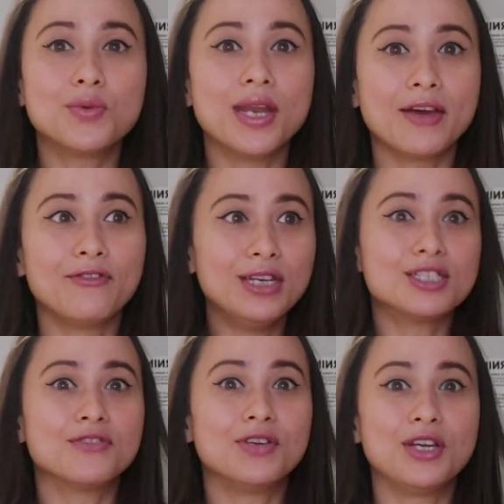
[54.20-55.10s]
when I
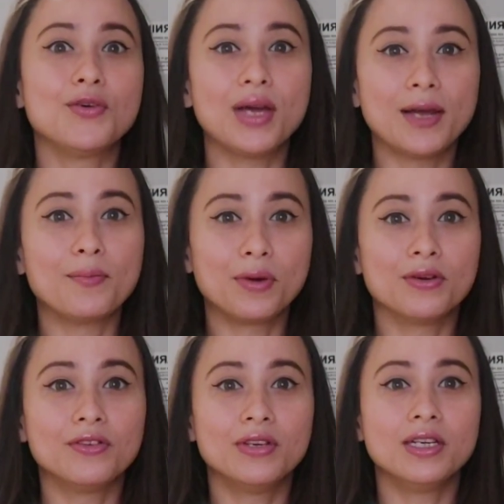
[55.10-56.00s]
finish a video and I'm
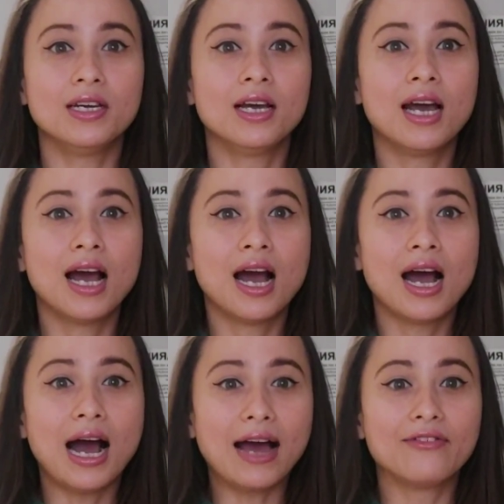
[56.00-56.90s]
proud of it,
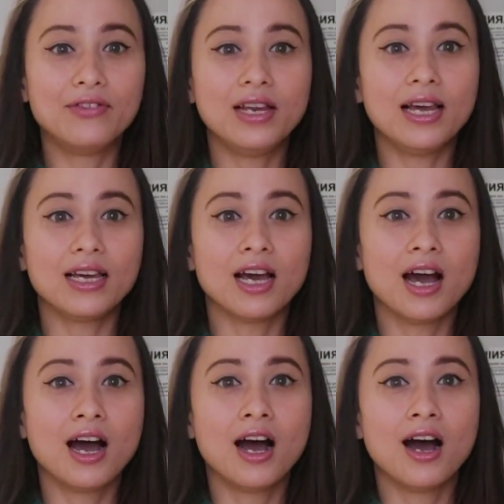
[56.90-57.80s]
I feel like,
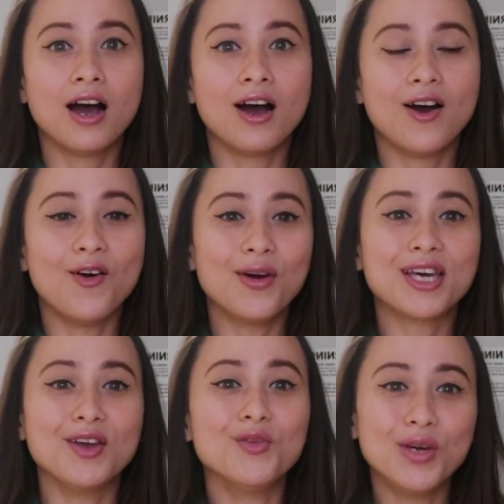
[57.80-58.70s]
oh, I
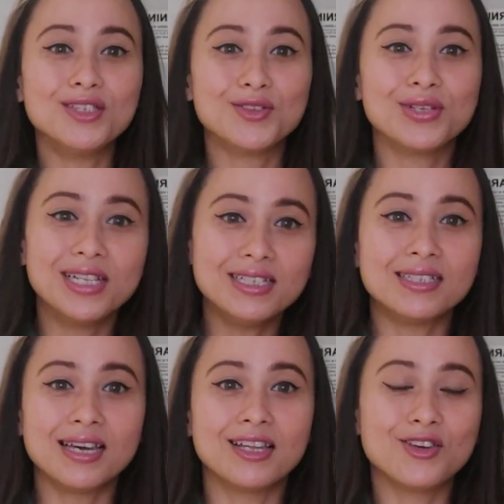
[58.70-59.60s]
can't wait to release
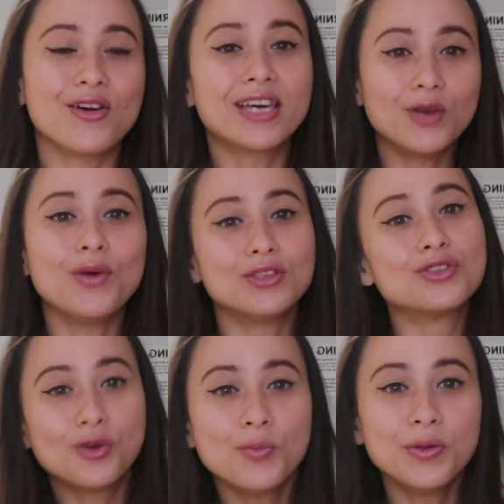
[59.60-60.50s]
it. You know, I can't wait to
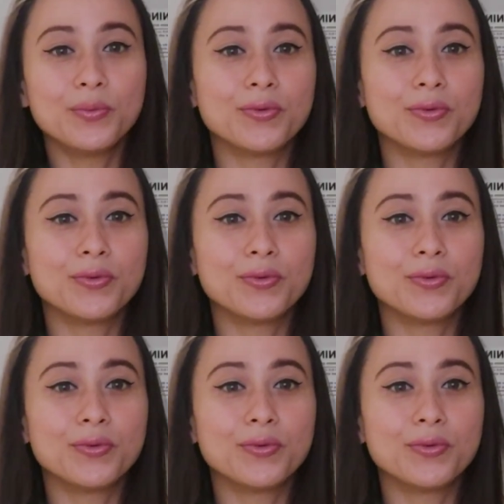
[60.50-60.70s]
show people.